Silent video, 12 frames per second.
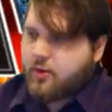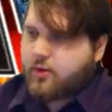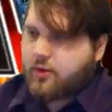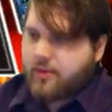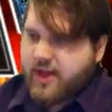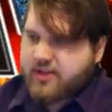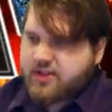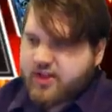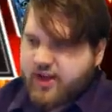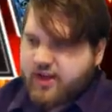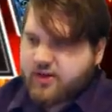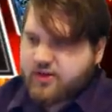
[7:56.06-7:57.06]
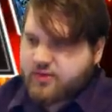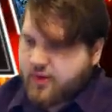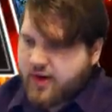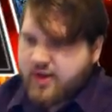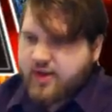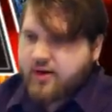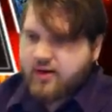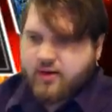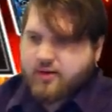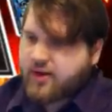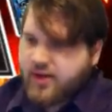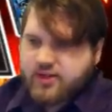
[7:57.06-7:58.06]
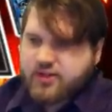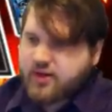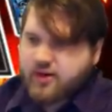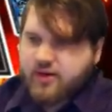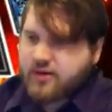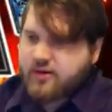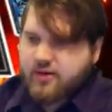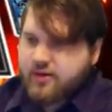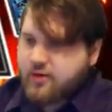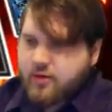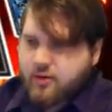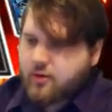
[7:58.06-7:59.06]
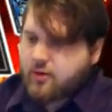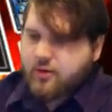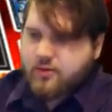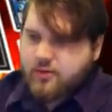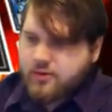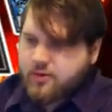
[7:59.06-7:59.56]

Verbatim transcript: Cool, mass change right here. Yeah, sure. Cool.